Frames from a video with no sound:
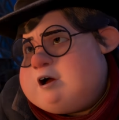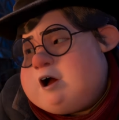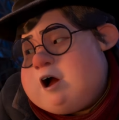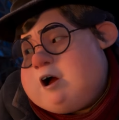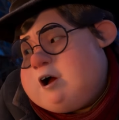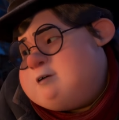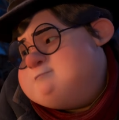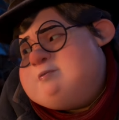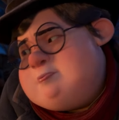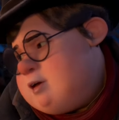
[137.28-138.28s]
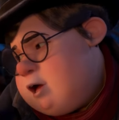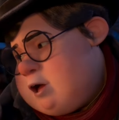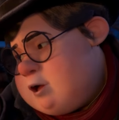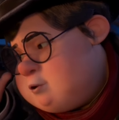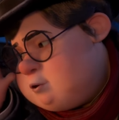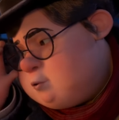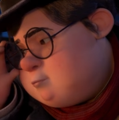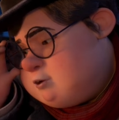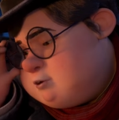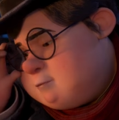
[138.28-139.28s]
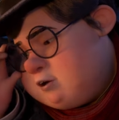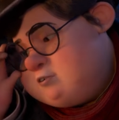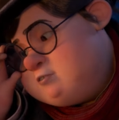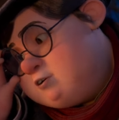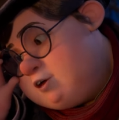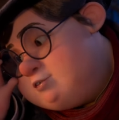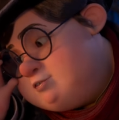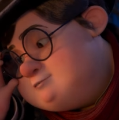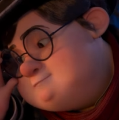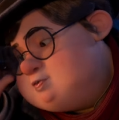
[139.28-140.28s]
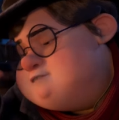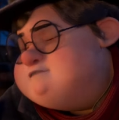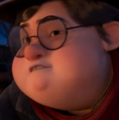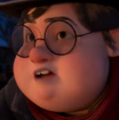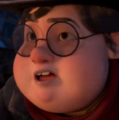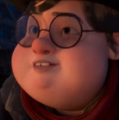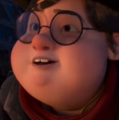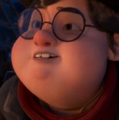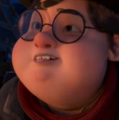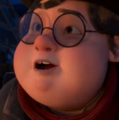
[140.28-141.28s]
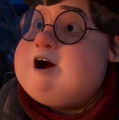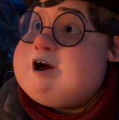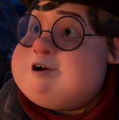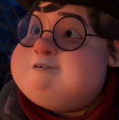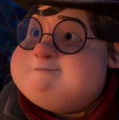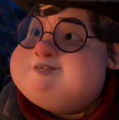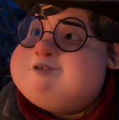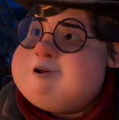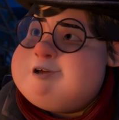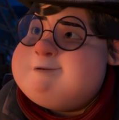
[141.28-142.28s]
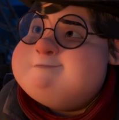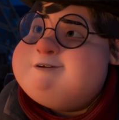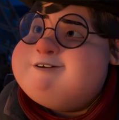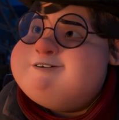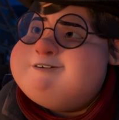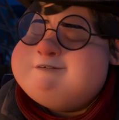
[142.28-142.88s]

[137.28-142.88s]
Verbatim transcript: Uh, I don't know much about girls. Frankly, they are a mystery to me.